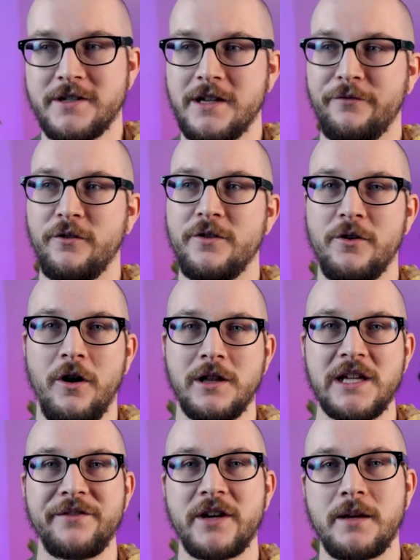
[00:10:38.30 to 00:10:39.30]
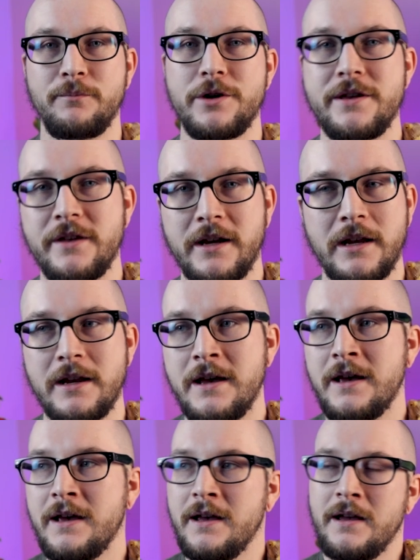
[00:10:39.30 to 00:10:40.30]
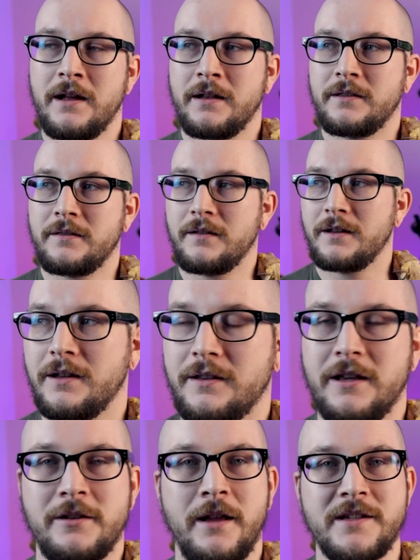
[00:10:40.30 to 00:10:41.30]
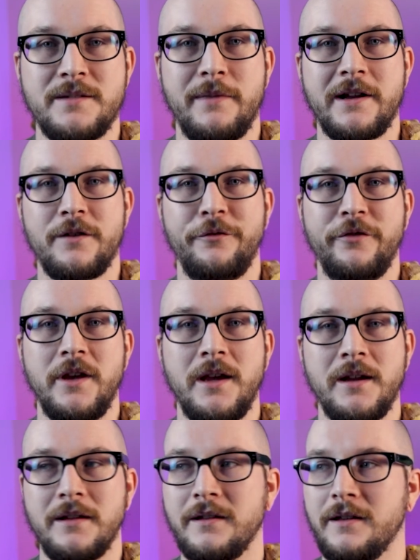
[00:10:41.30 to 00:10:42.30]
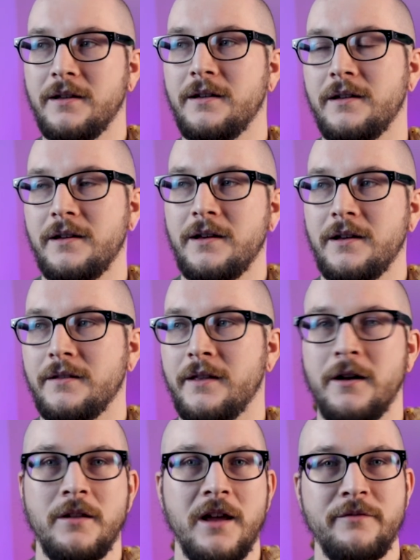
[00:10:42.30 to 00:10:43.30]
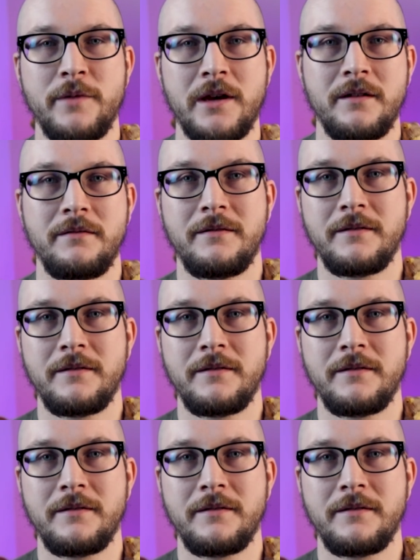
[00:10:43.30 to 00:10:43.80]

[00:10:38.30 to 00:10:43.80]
except for they're all living and breathing and take lots of money to feed and they don't love me.